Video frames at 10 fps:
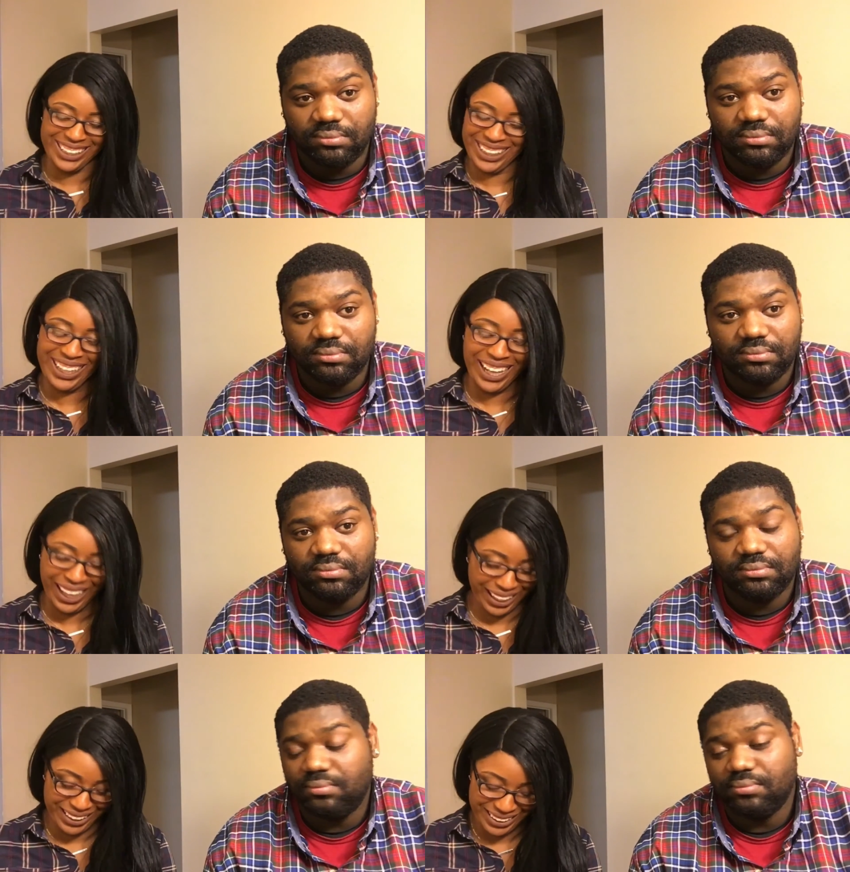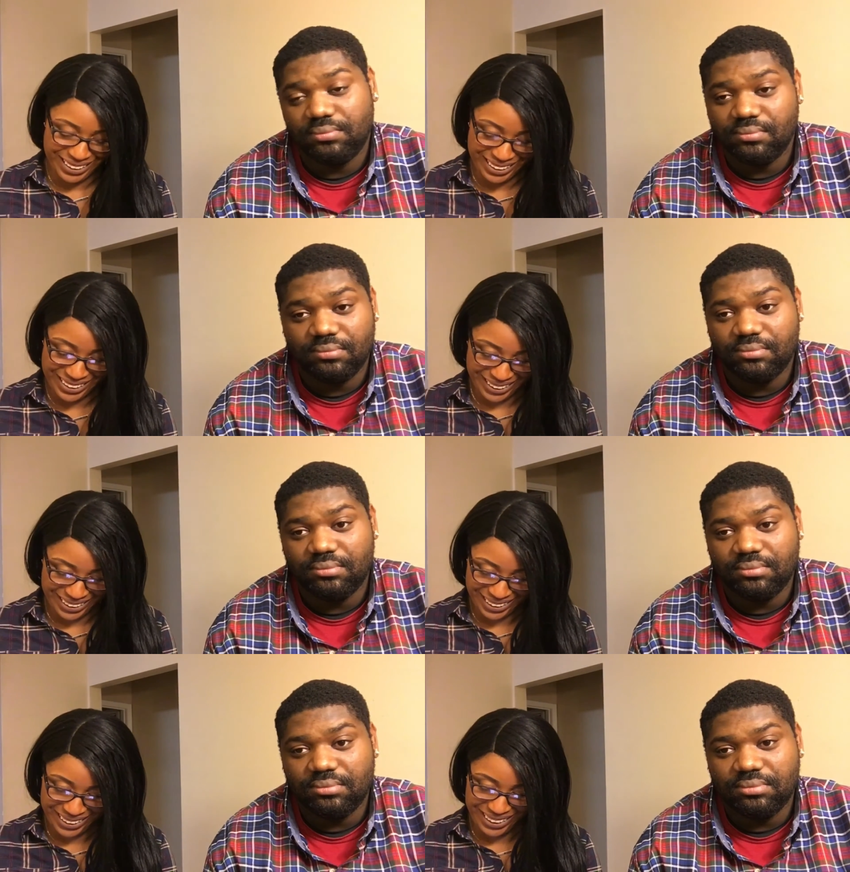Speaker 1: it did not.
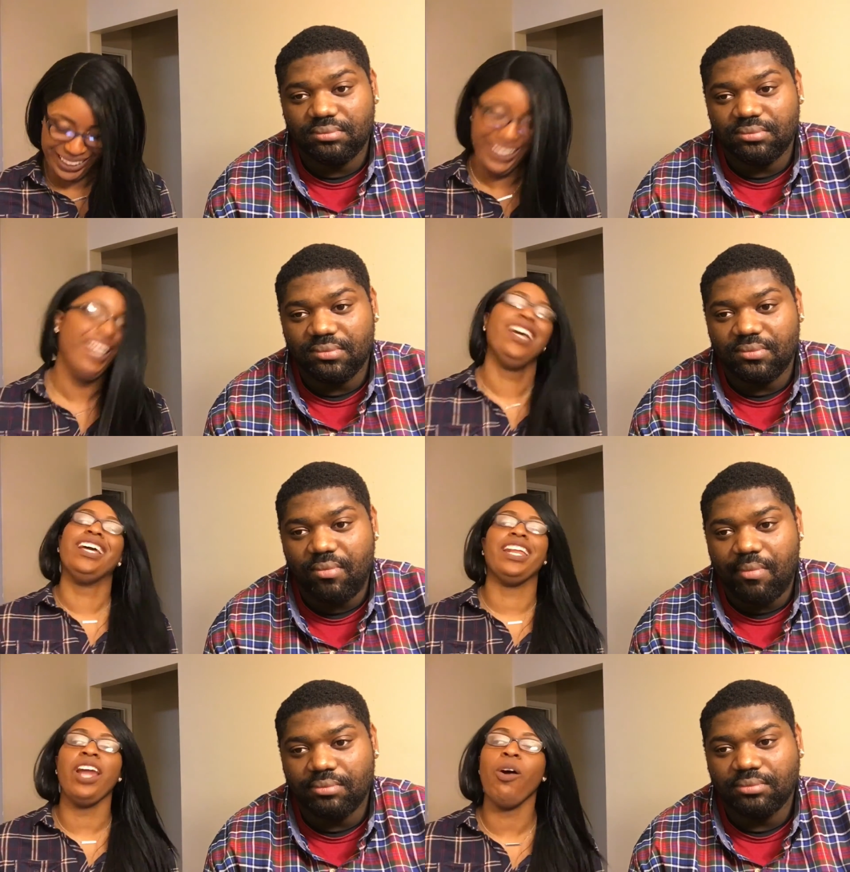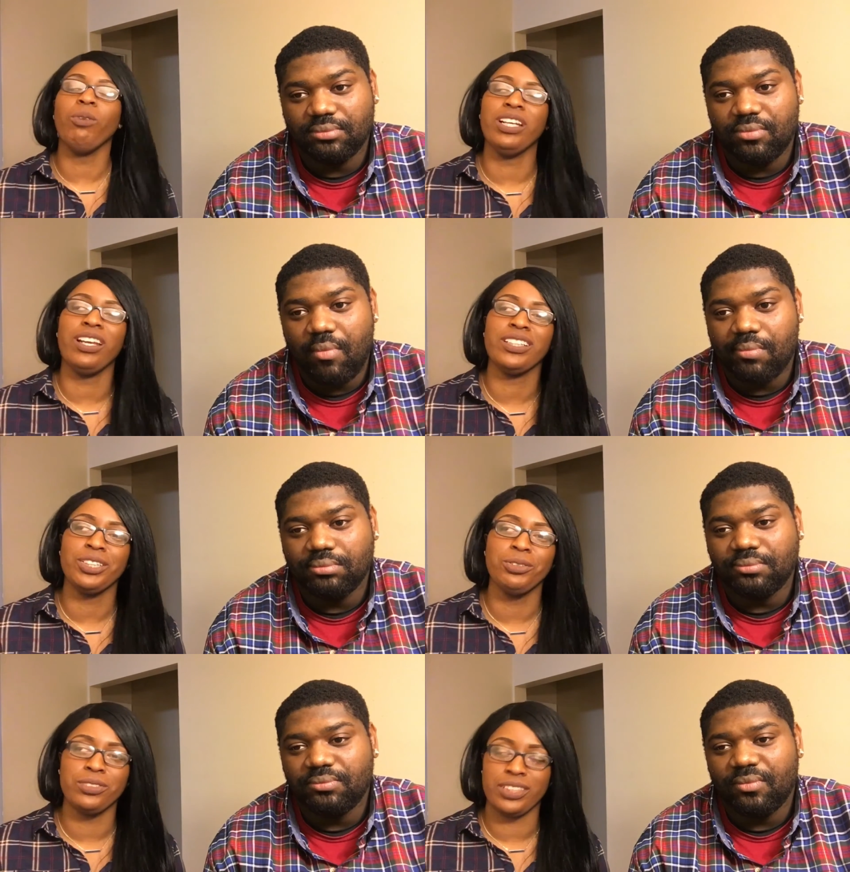And no, we didn't
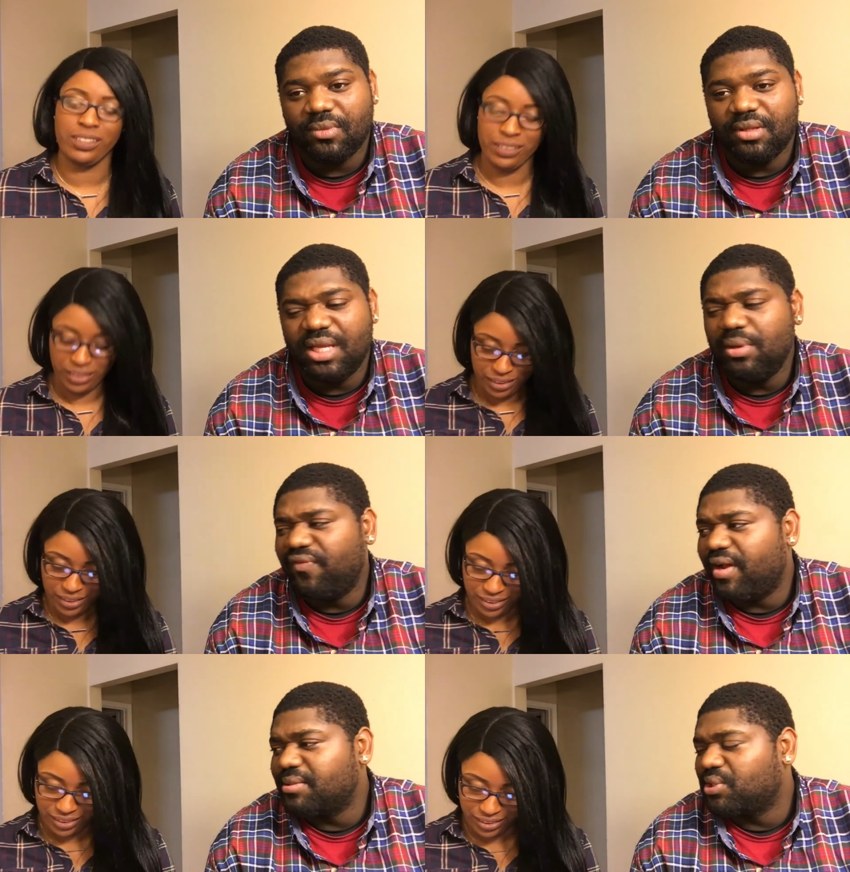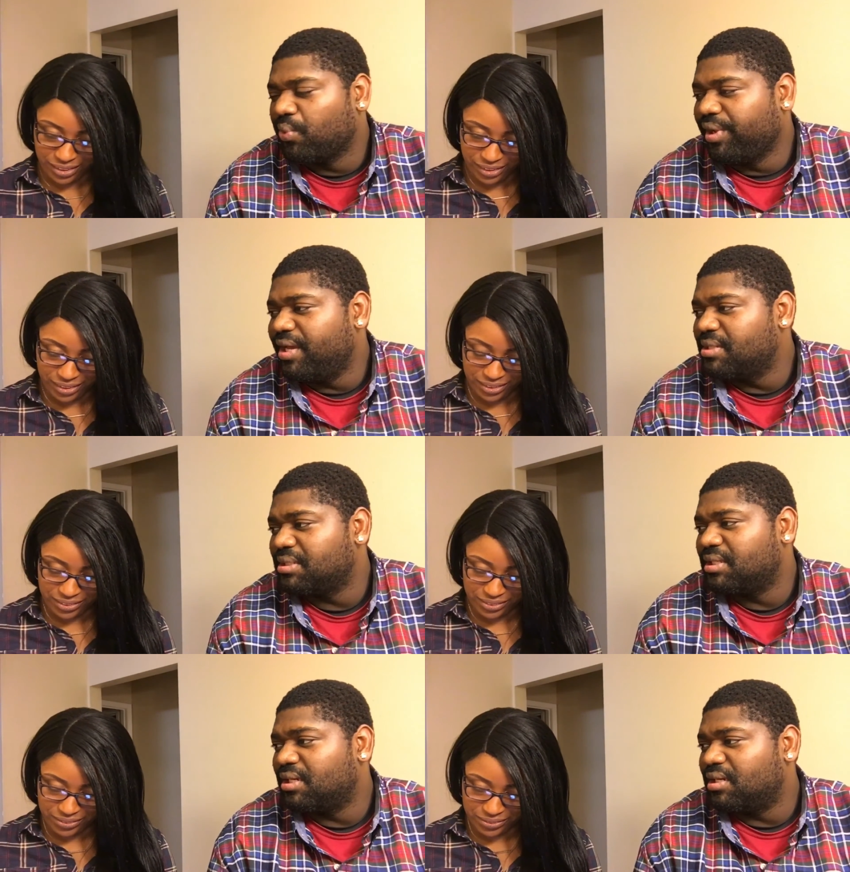use it. Did
Speaker 2: we find a syringe
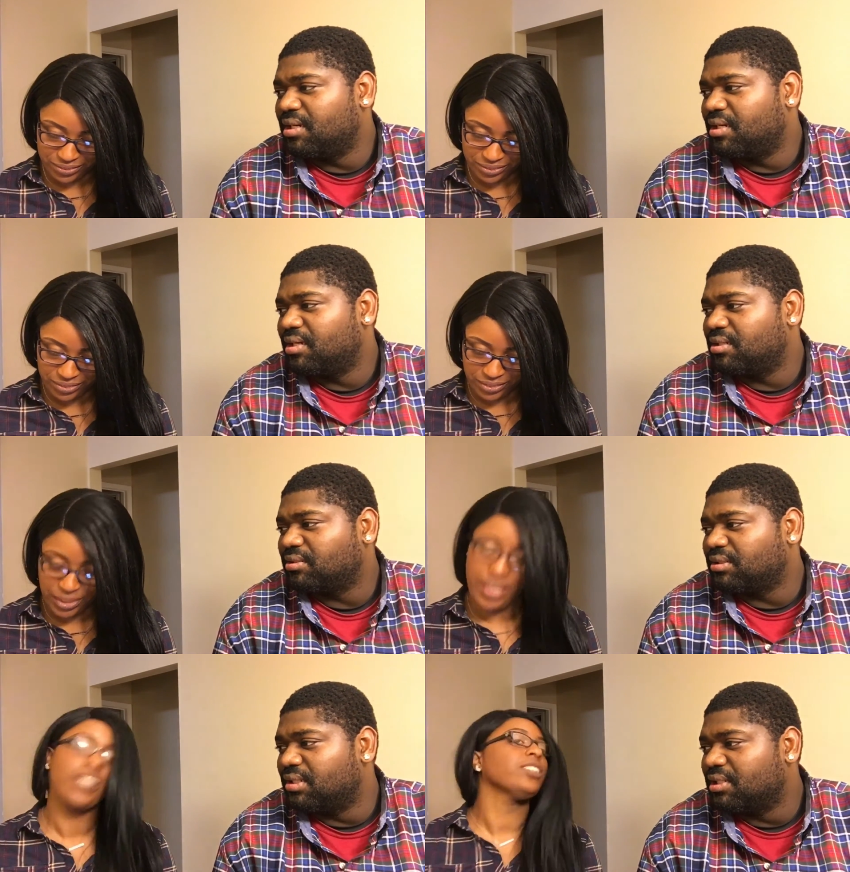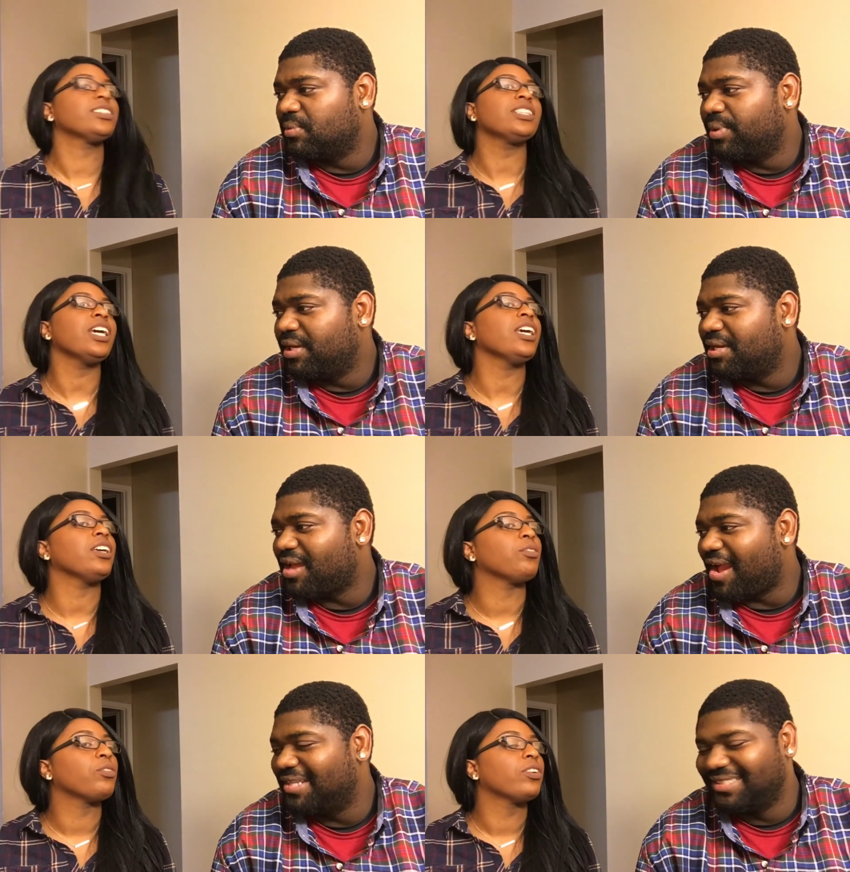in the uh under the
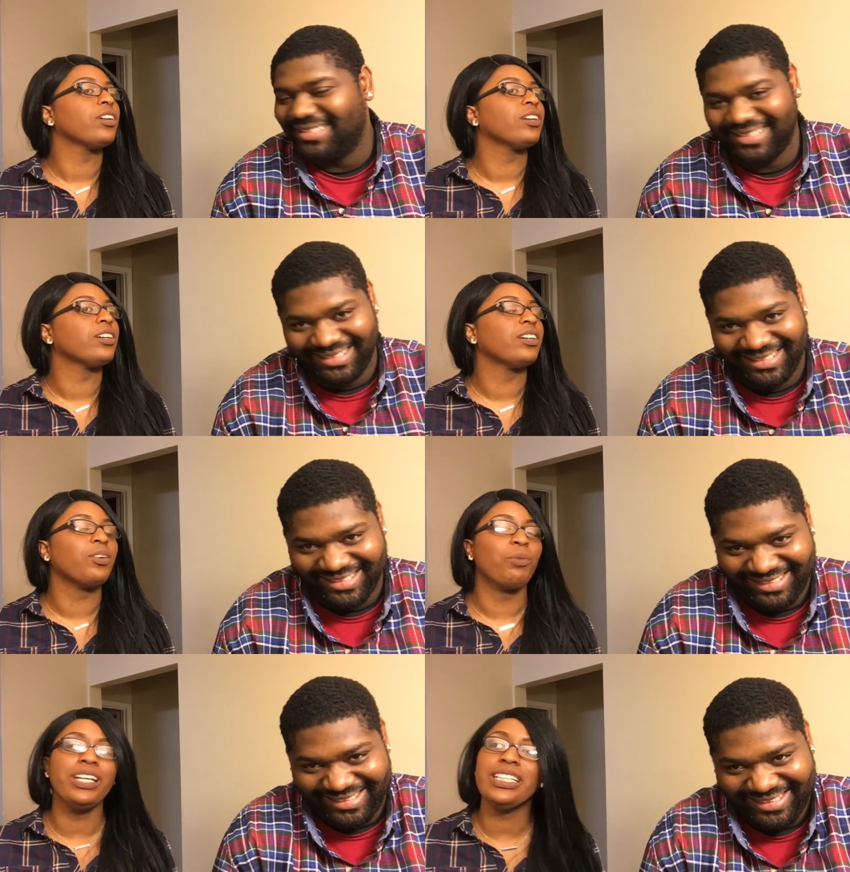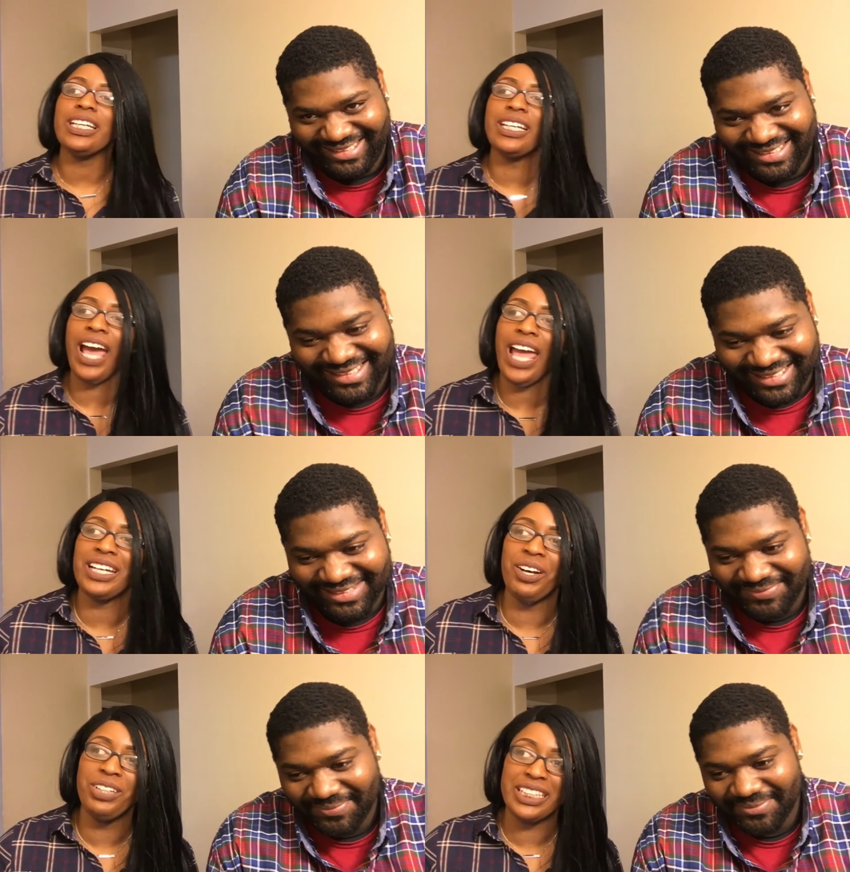Steve,
Speaker 1: bed? Steve, we did
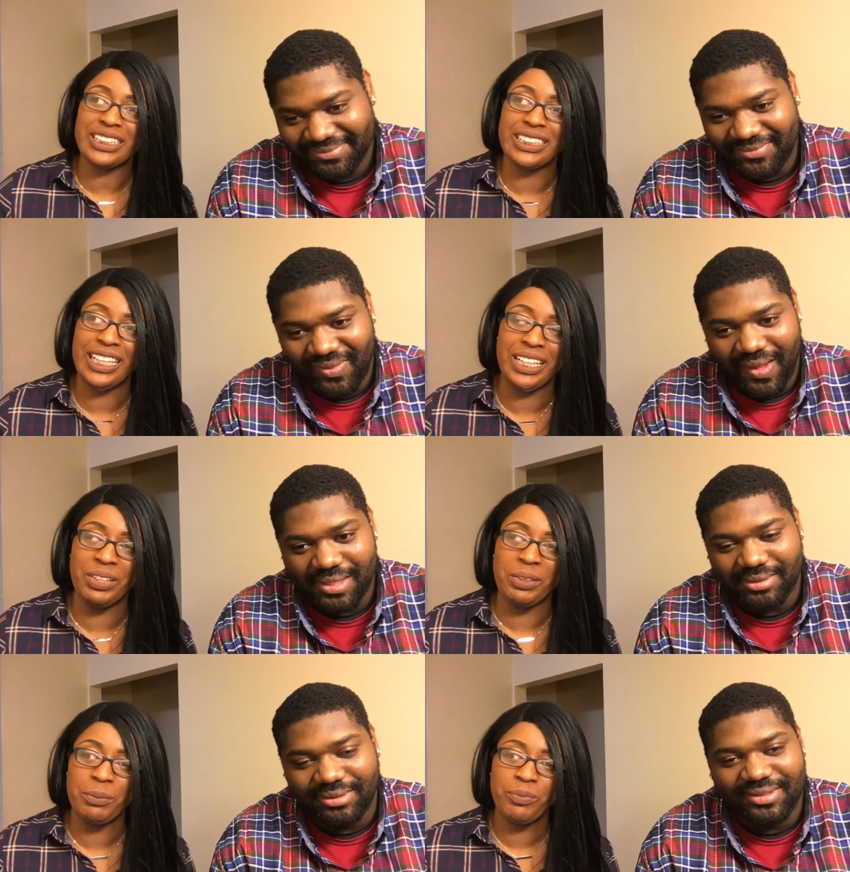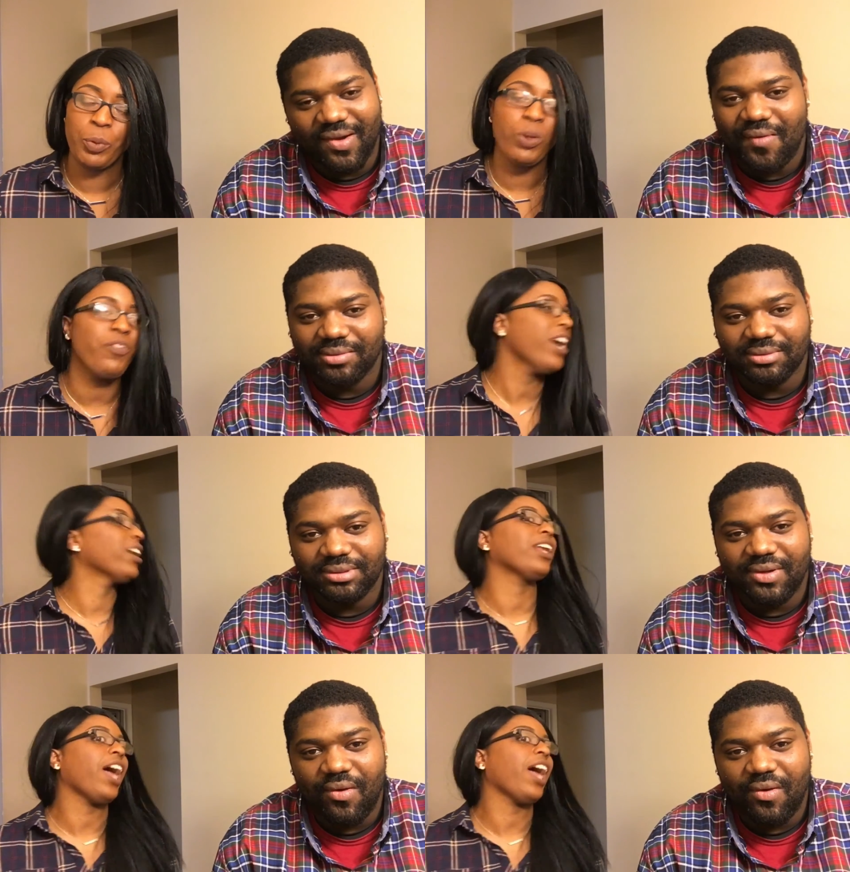not. Don't listen to him. We found a